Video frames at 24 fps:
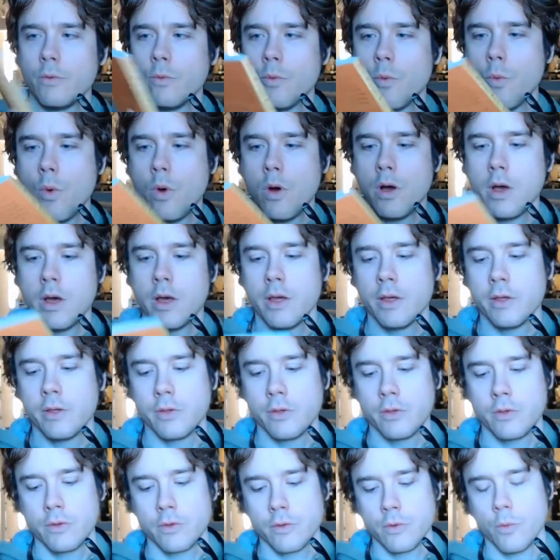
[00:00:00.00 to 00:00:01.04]

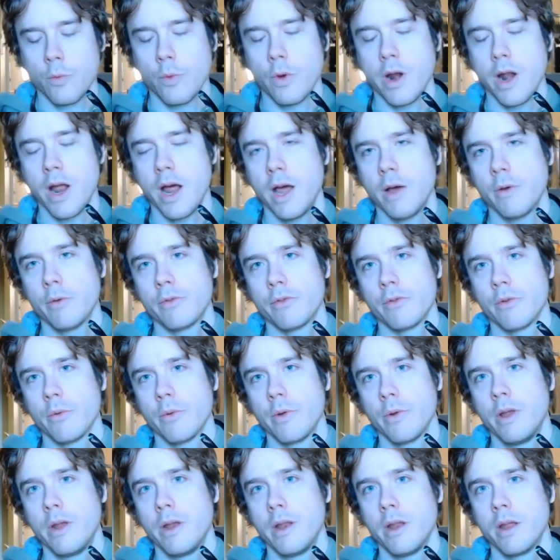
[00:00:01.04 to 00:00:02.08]
was what I was
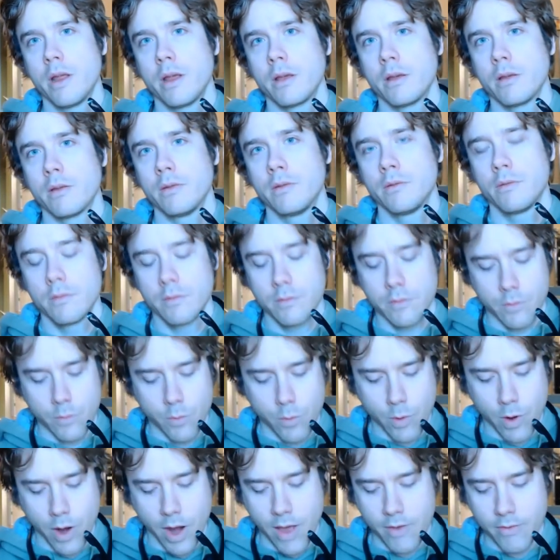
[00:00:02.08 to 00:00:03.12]
reading
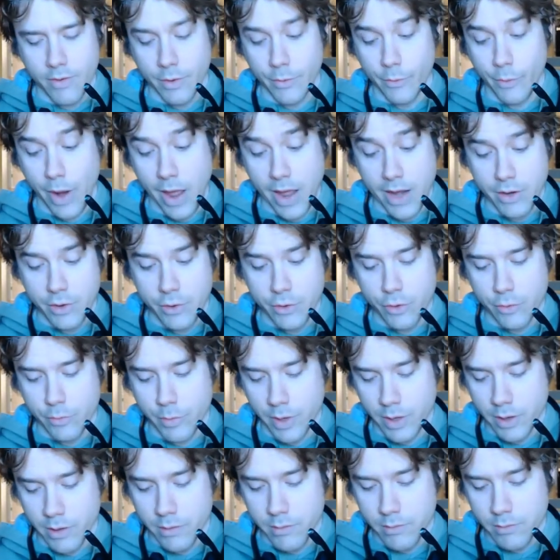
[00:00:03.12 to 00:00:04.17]
or having read to
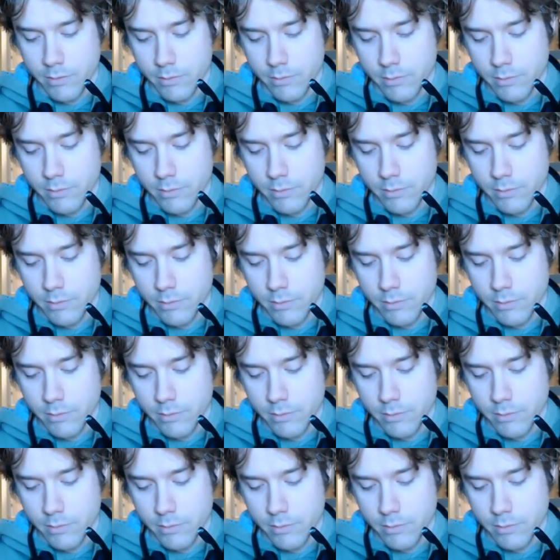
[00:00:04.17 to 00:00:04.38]
me